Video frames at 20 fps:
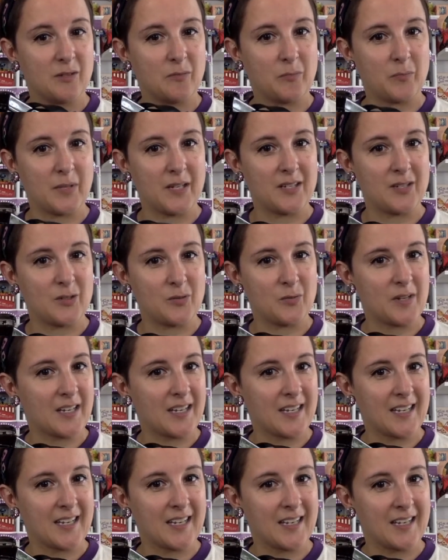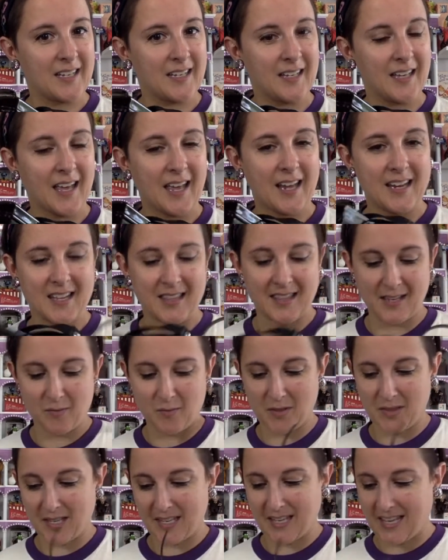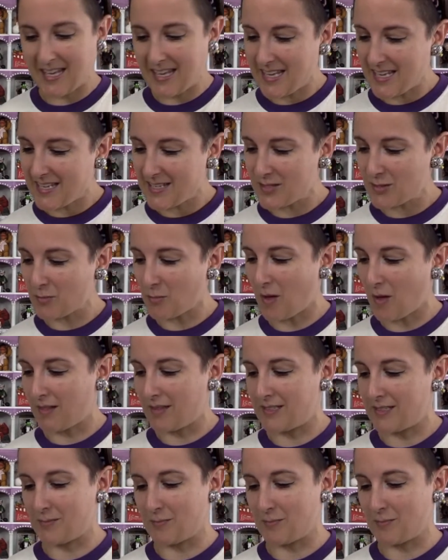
be doing anything with the keys while it's